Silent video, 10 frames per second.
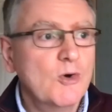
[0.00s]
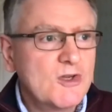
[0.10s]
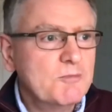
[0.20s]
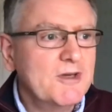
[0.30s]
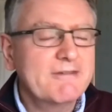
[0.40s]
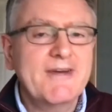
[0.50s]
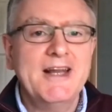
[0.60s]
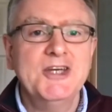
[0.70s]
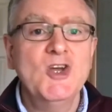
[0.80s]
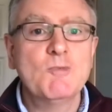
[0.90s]
Or you could be a
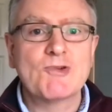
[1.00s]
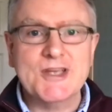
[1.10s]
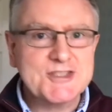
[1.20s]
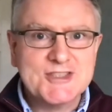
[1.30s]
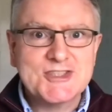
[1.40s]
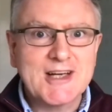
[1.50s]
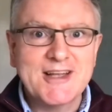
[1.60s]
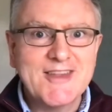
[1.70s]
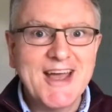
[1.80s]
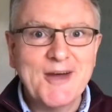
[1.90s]
fairly new priest and
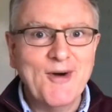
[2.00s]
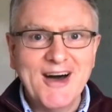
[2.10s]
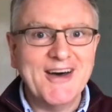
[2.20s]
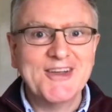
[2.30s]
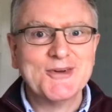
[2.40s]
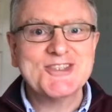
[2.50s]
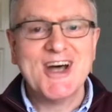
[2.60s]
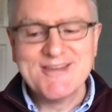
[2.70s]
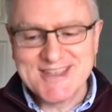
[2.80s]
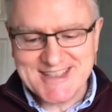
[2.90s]
suddenly there you are, your
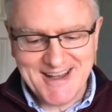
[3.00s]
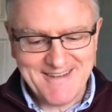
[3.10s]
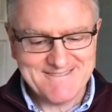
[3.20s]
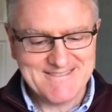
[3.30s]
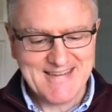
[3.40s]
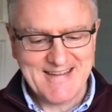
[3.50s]
time has come.